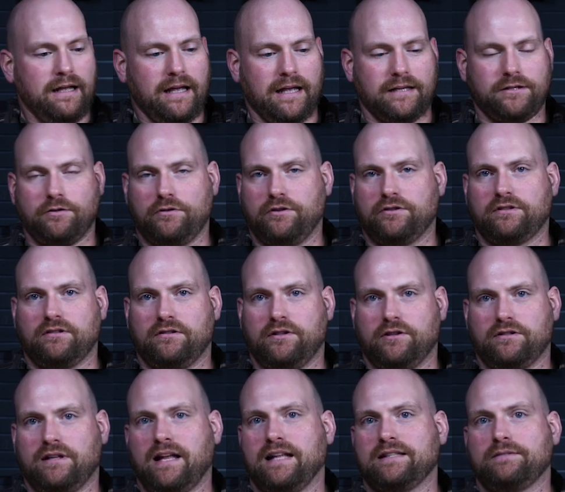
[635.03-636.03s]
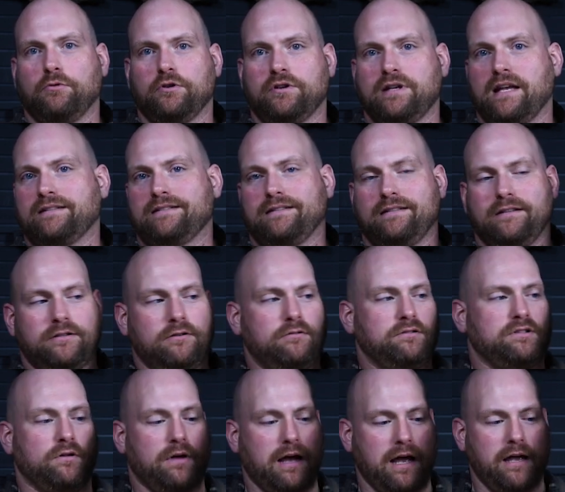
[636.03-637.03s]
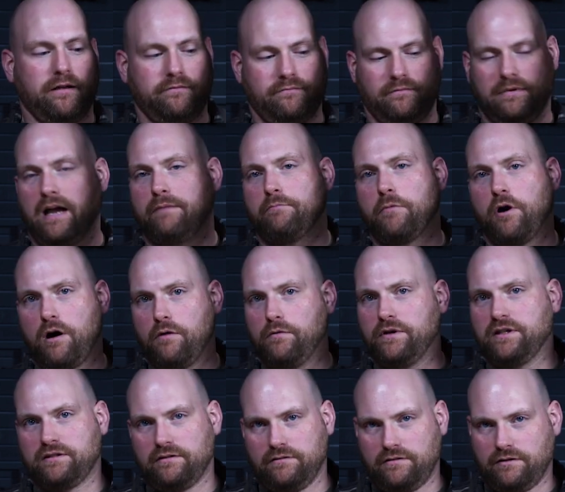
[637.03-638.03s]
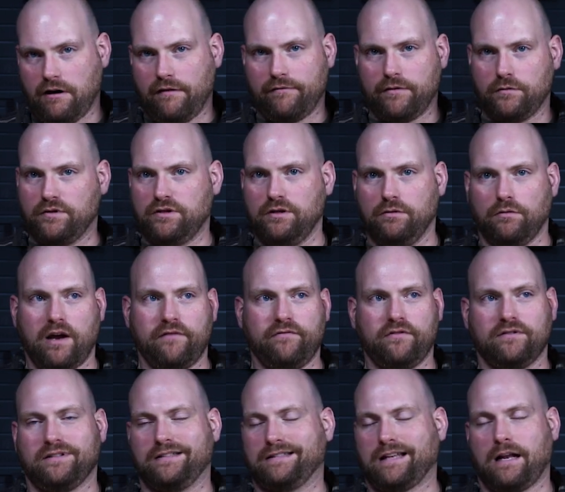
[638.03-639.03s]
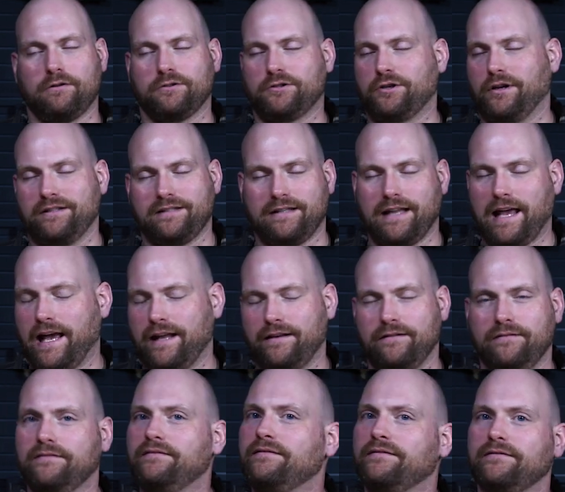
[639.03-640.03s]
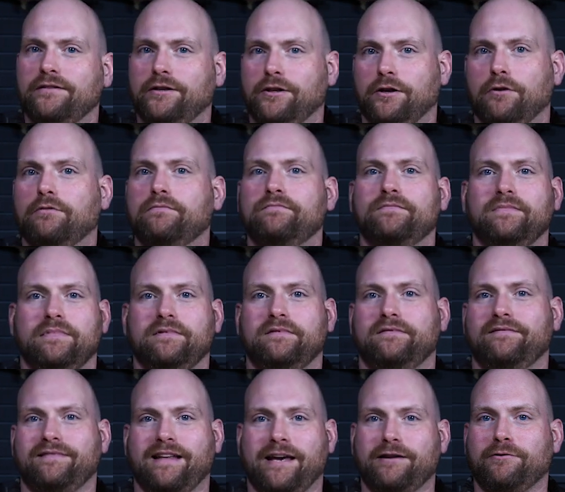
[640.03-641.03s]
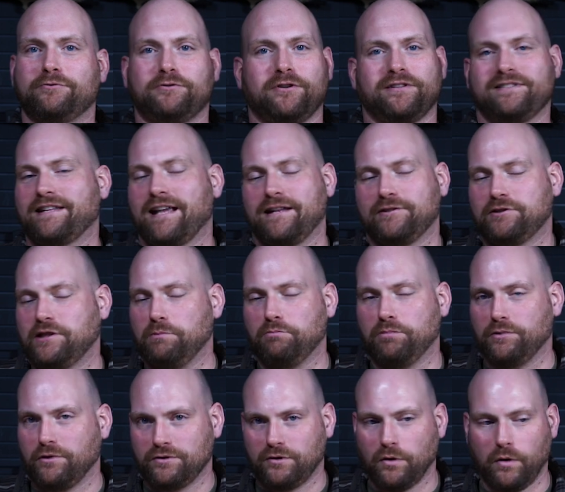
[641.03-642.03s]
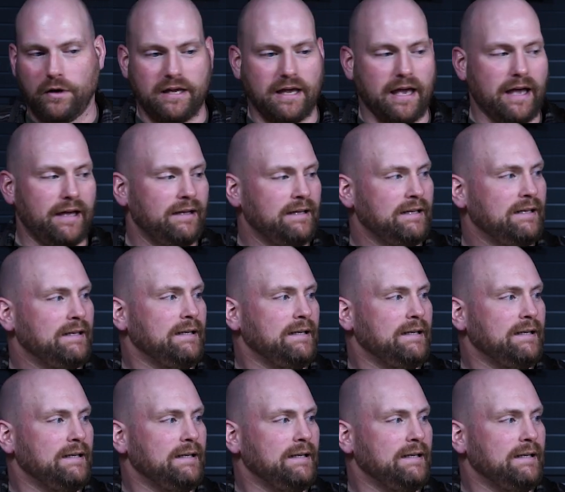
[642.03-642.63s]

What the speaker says: And so there's lots more testing to do. So I'm always traveling with two rifles because I don't trust that, you know, I don't trust that cheap little toy yet.